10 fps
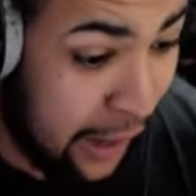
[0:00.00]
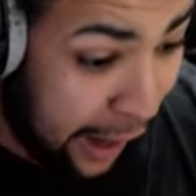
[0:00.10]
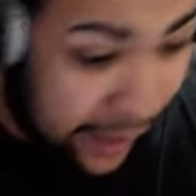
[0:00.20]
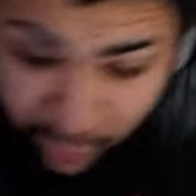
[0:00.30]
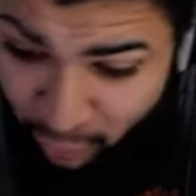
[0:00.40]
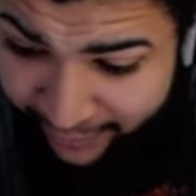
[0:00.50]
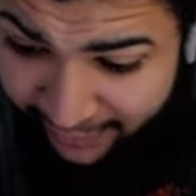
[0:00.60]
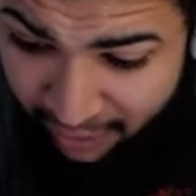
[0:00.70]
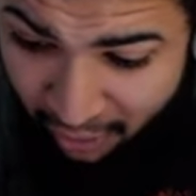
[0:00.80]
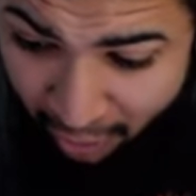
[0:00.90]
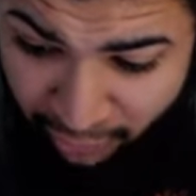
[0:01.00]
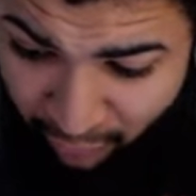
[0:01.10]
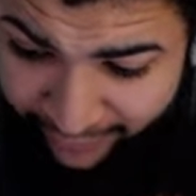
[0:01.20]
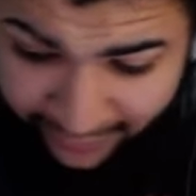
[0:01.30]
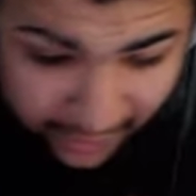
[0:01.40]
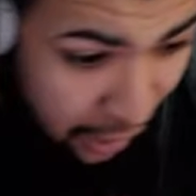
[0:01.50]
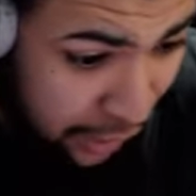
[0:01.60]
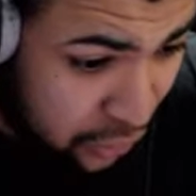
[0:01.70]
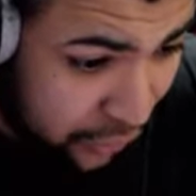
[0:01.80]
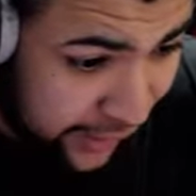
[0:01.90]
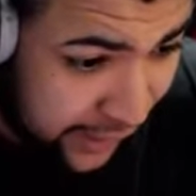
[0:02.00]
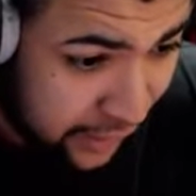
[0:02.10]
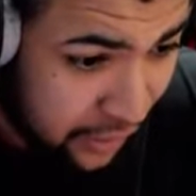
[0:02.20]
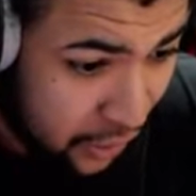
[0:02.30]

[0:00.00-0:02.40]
And I got it, I got it, I got it.